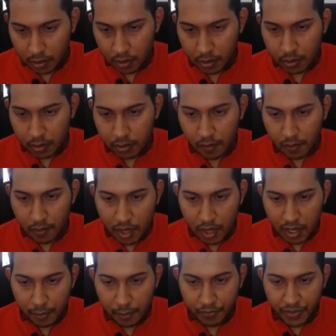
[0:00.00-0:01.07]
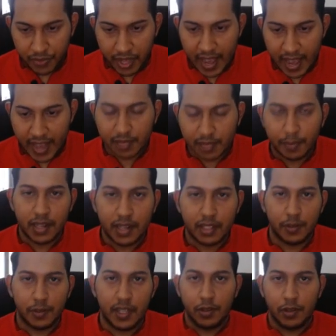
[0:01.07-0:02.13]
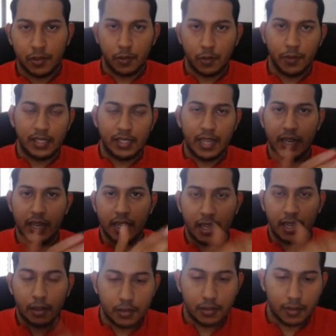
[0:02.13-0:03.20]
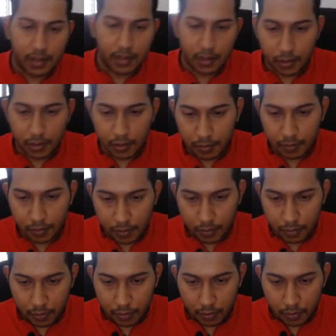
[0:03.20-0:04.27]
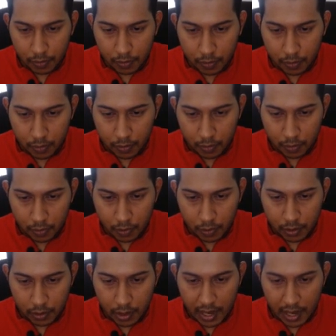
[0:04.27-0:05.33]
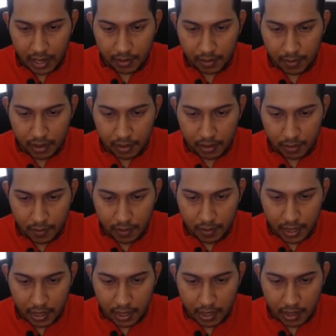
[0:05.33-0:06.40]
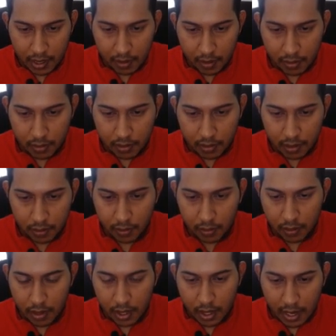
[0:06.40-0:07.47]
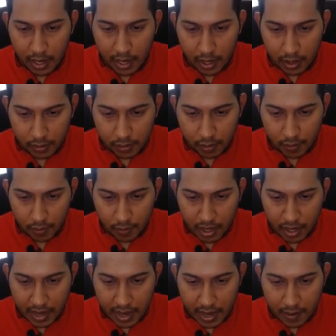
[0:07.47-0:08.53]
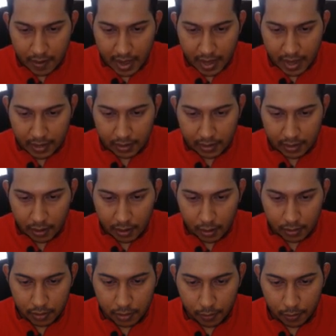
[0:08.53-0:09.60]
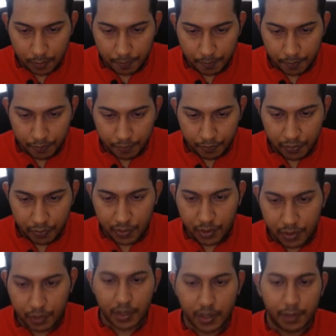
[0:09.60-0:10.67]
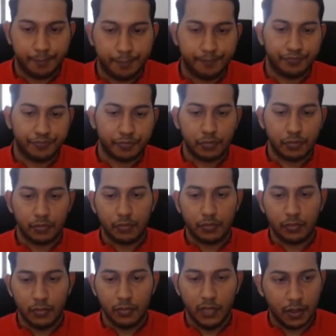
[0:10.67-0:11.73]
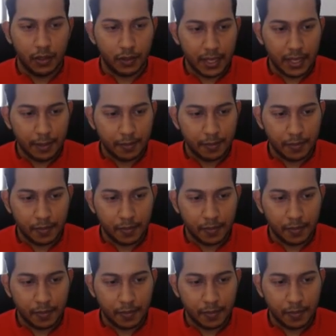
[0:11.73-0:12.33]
So from here, x minus 3, so we set it equals to 0. So x minus 3, we set it equals to 0. So from here, you get your x is equals to 3. Okay.